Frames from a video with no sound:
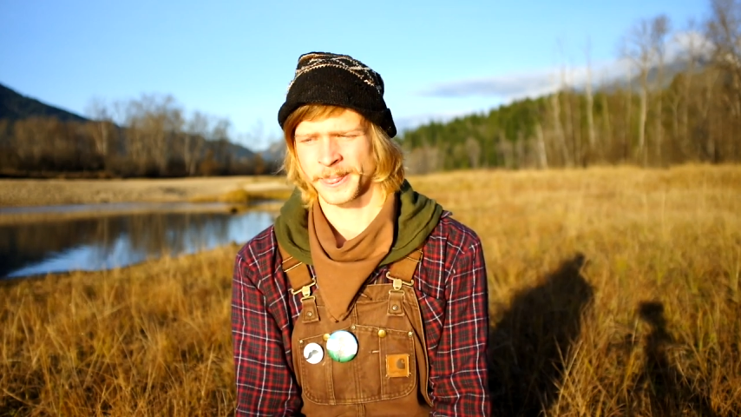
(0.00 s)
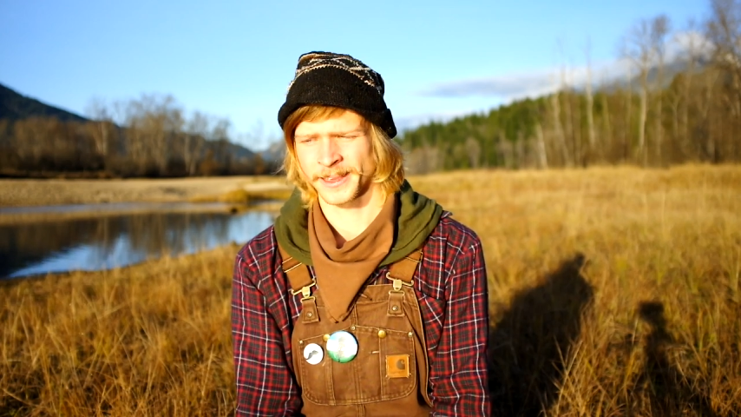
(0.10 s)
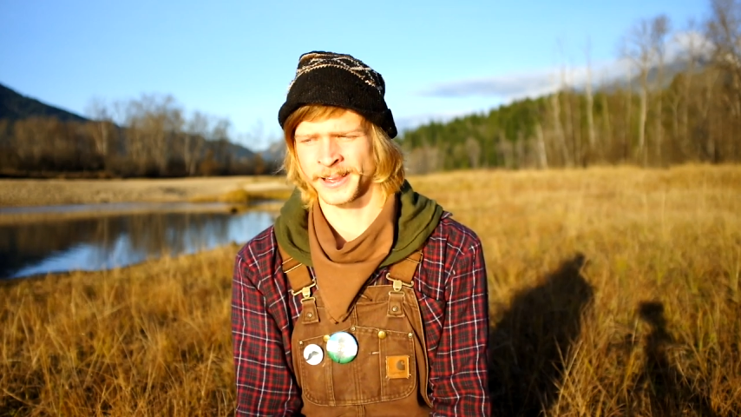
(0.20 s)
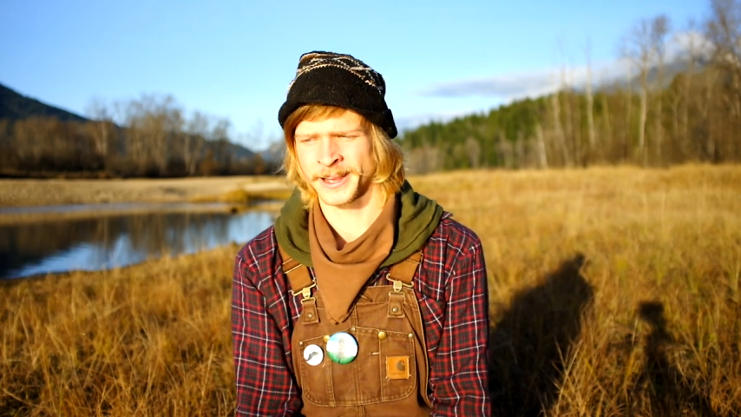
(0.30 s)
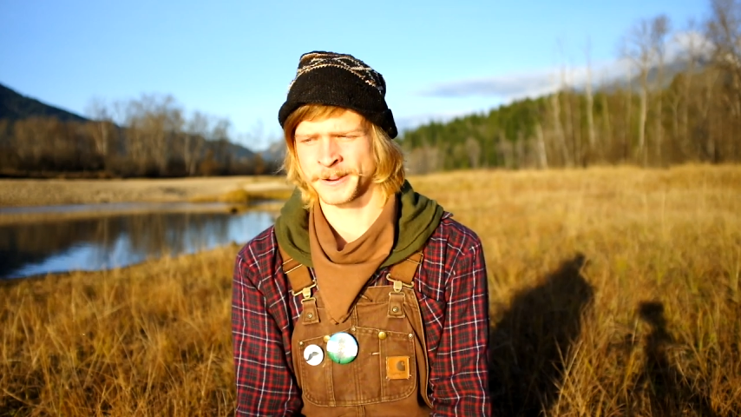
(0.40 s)

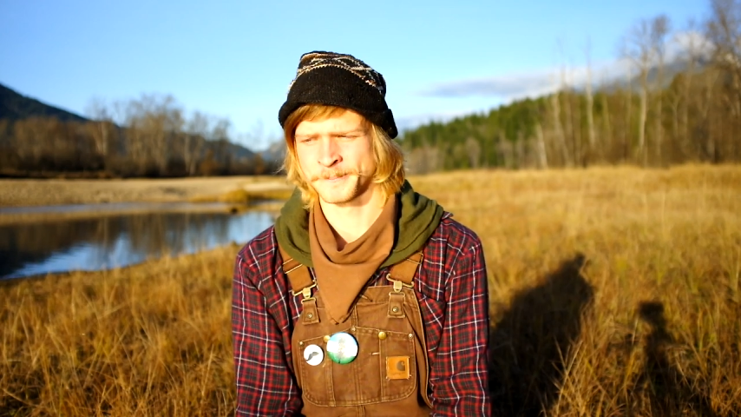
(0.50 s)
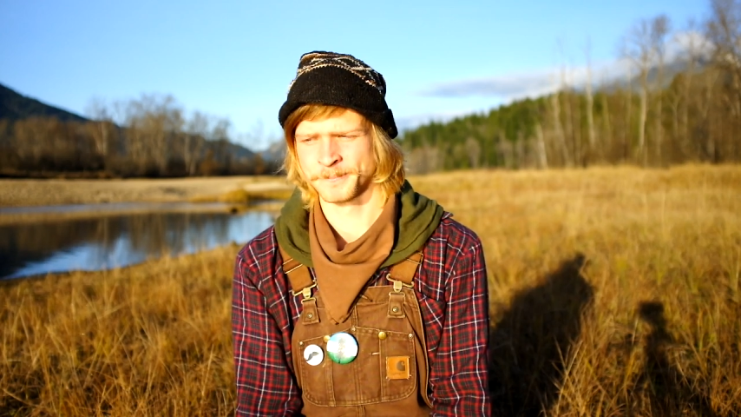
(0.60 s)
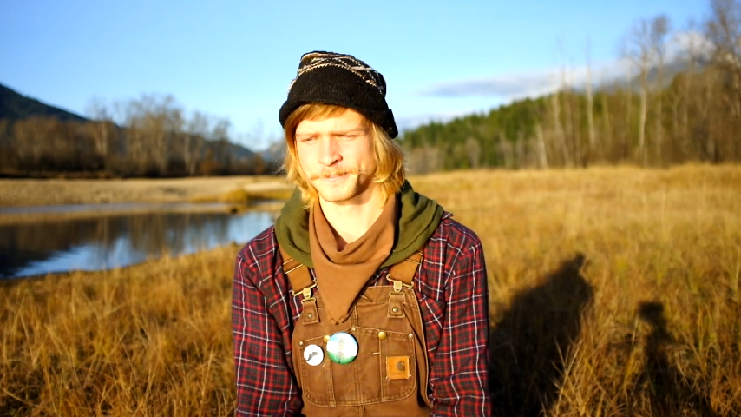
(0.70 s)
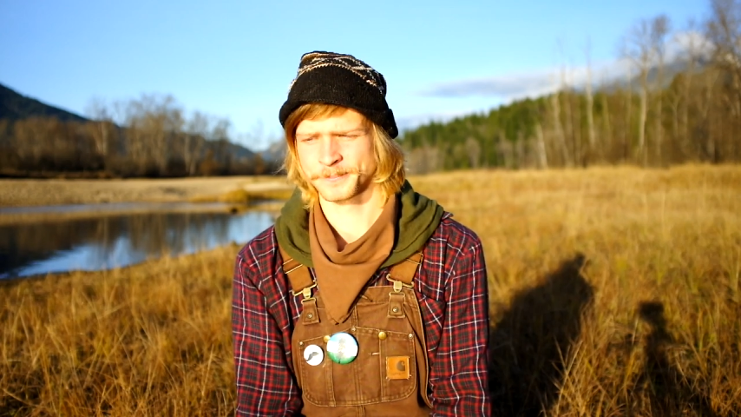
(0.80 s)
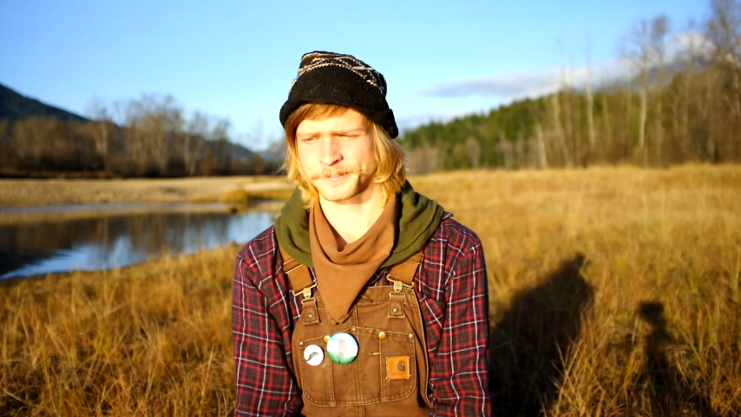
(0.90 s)
um,
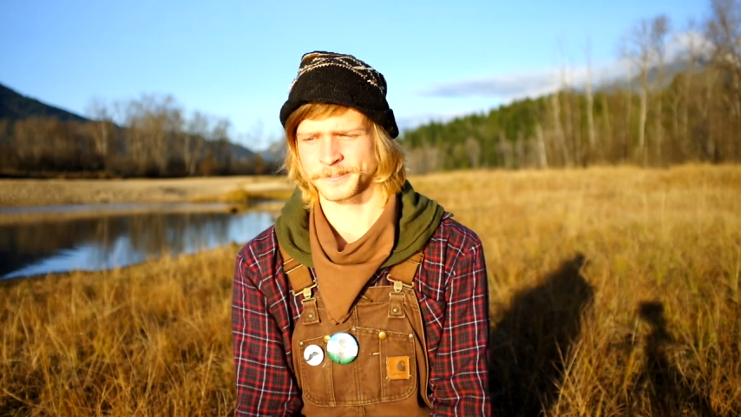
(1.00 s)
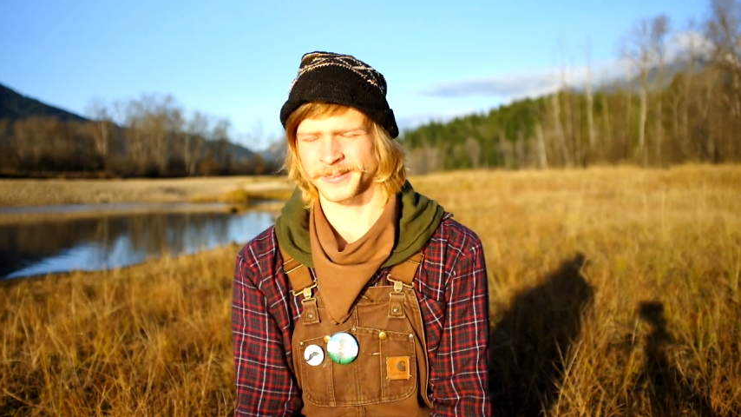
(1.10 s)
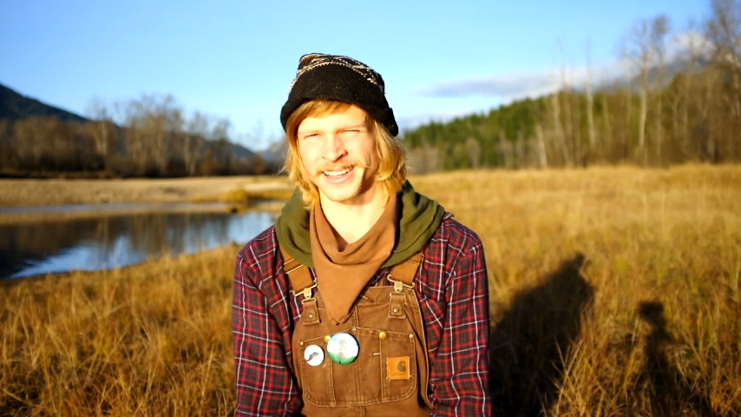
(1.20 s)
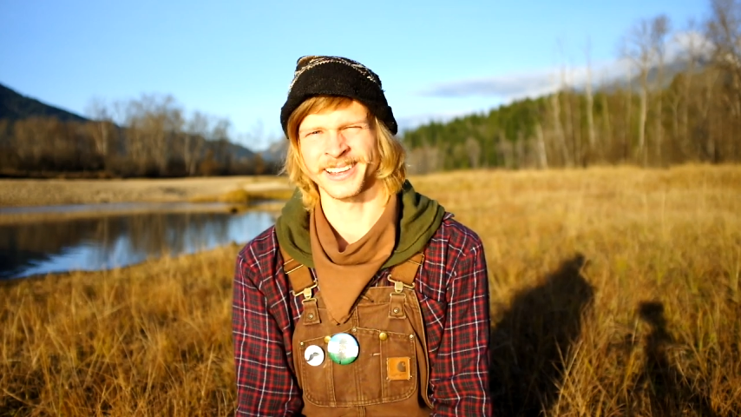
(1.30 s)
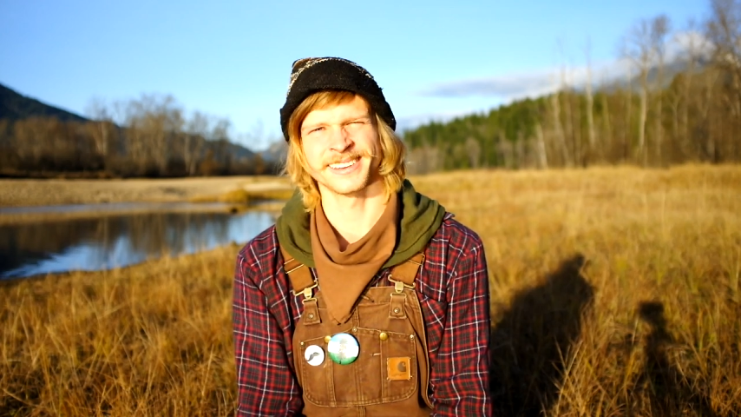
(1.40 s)

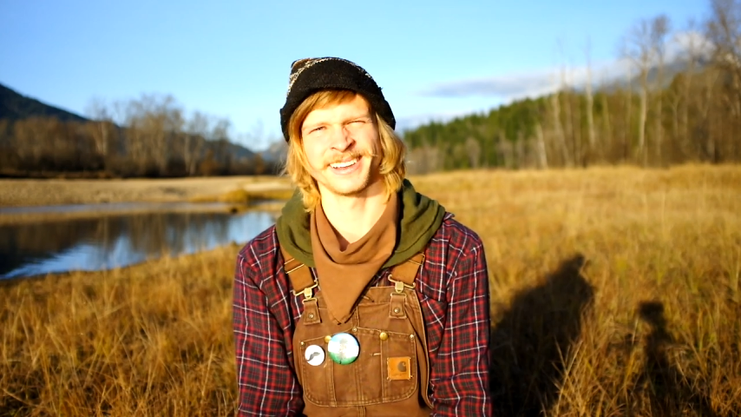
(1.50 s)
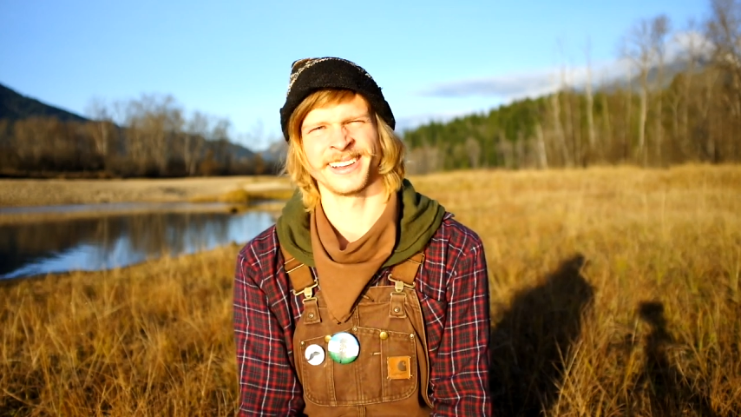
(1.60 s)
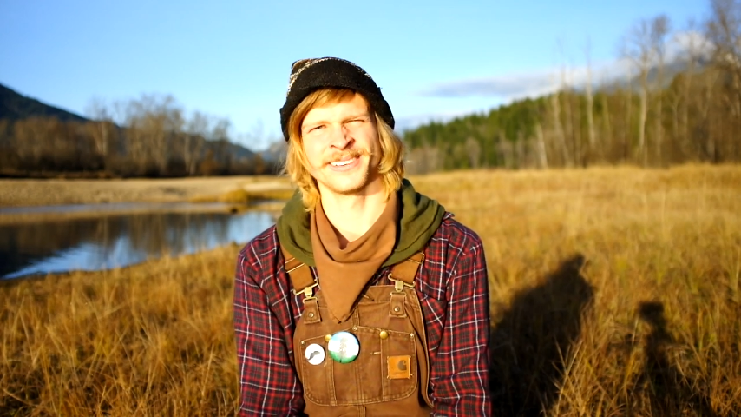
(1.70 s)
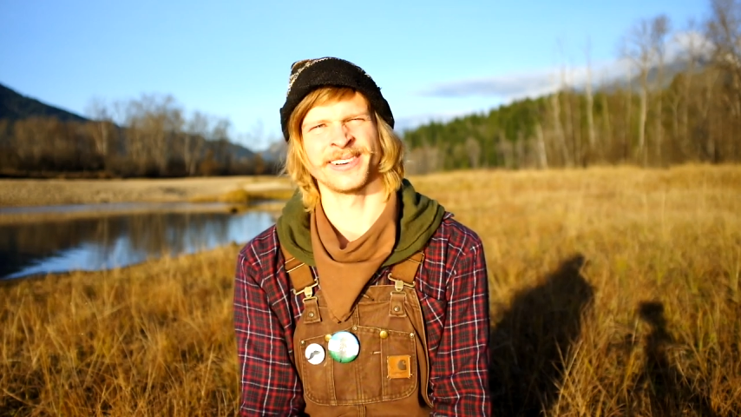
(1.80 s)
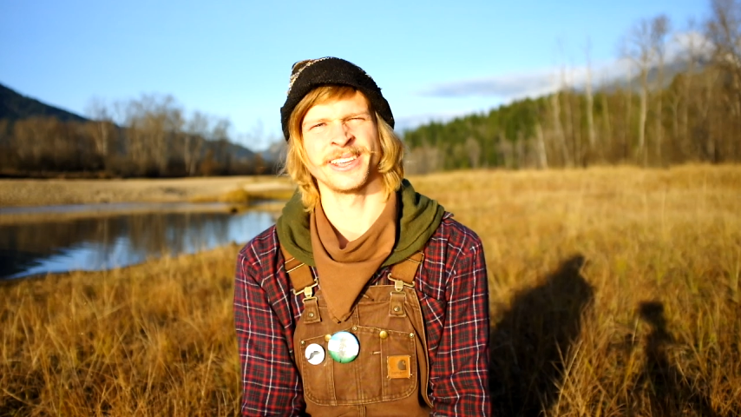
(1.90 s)
I'd like to
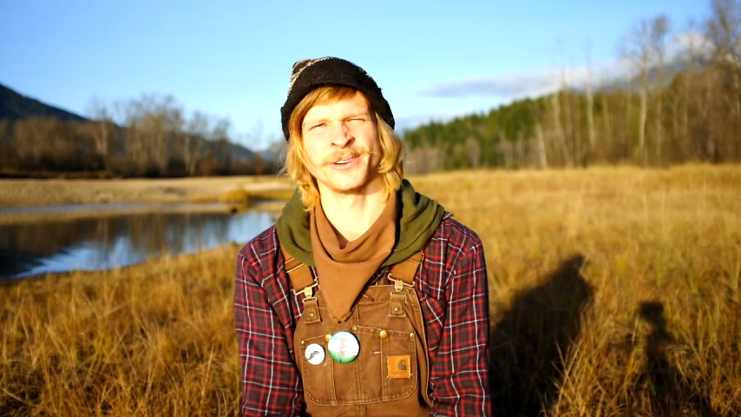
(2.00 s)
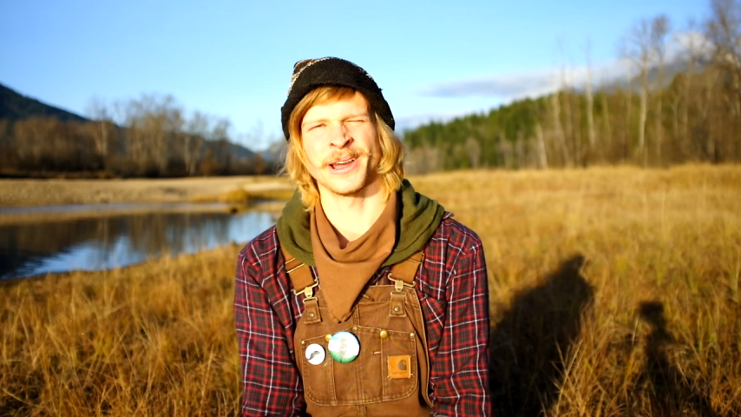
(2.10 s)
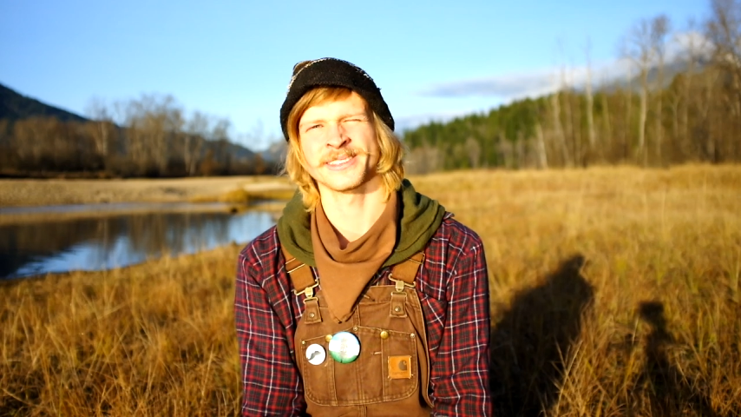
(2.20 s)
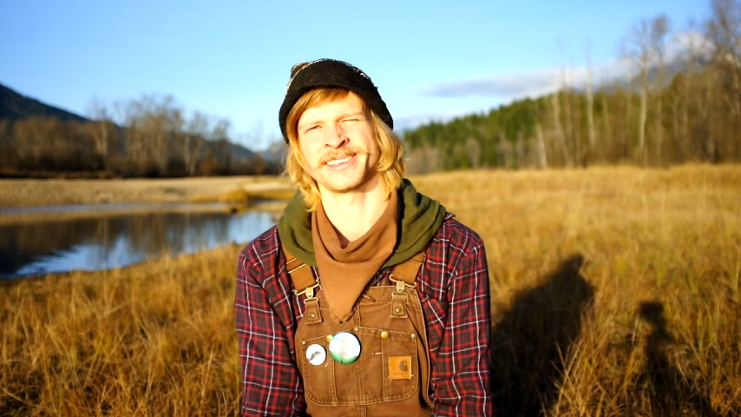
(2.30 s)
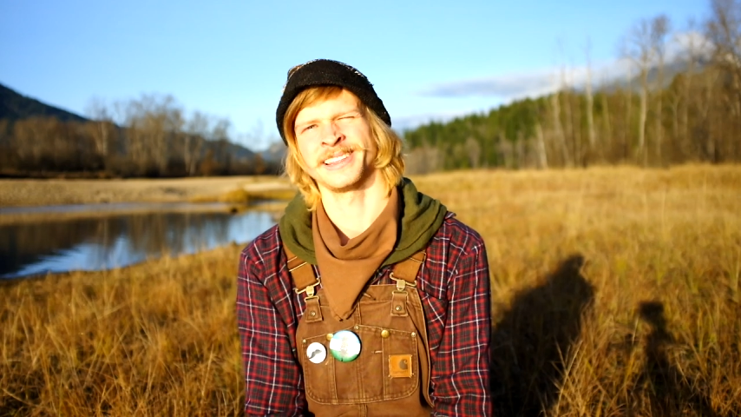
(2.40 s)
invite you
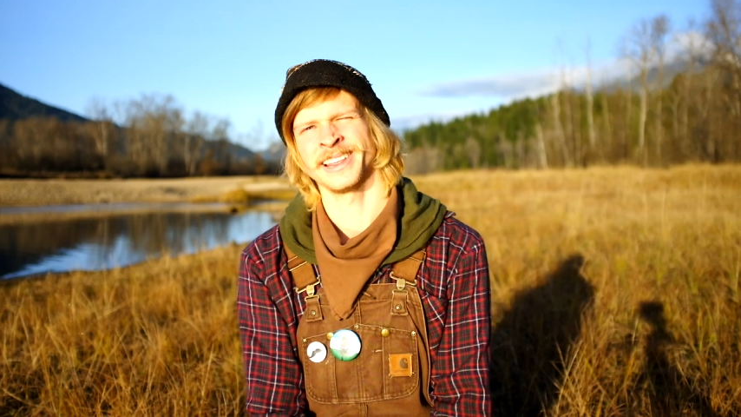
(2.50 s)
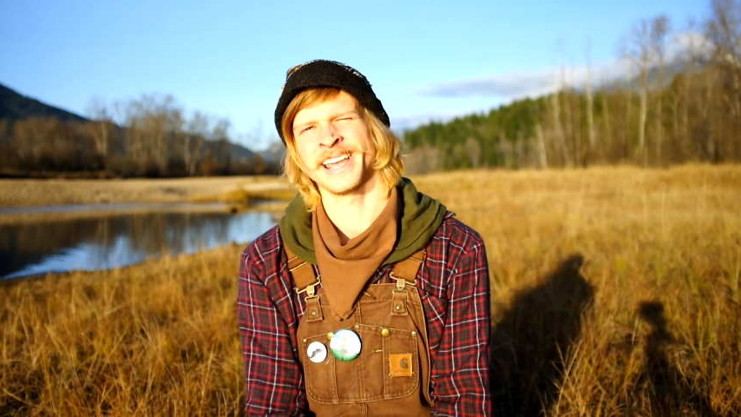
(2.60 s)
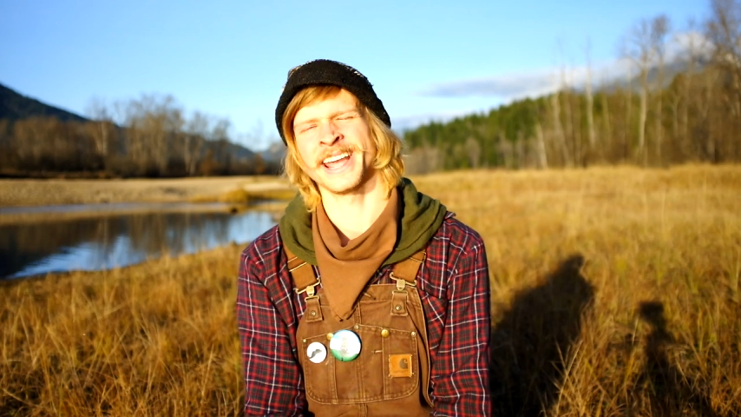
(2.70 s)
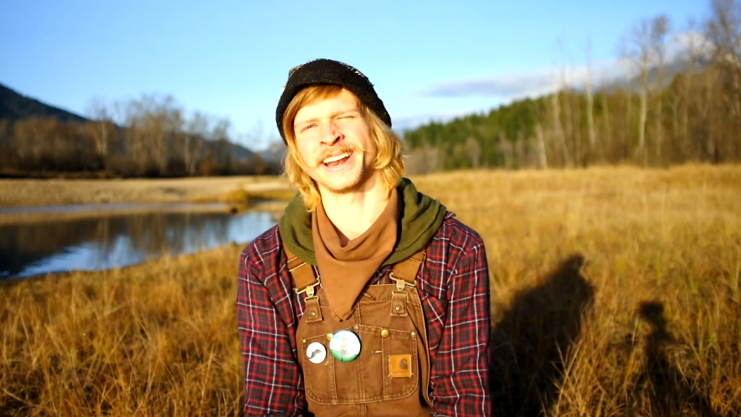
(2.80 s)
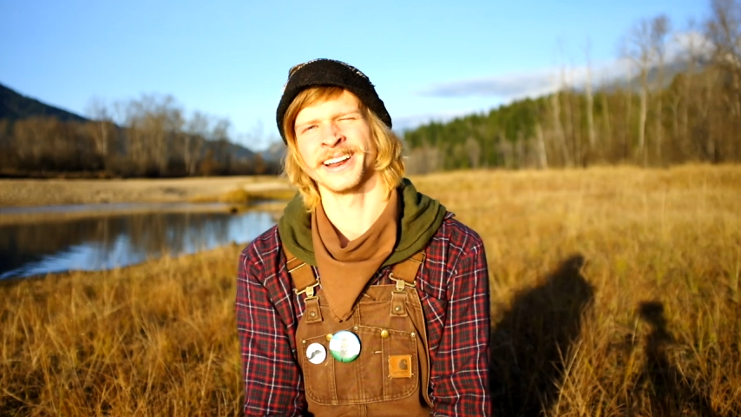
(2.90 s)
out to the
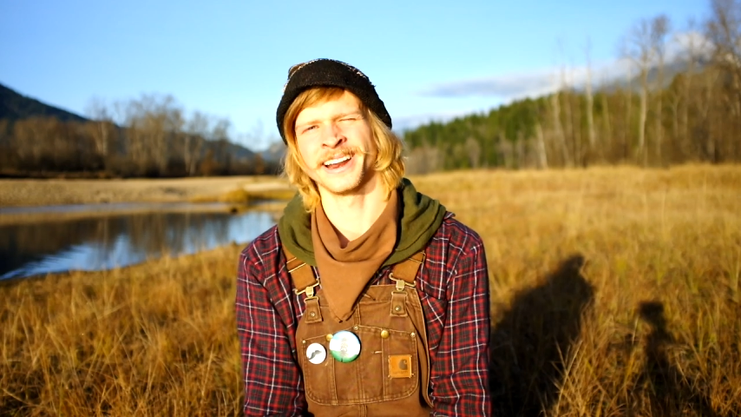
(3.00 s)
land.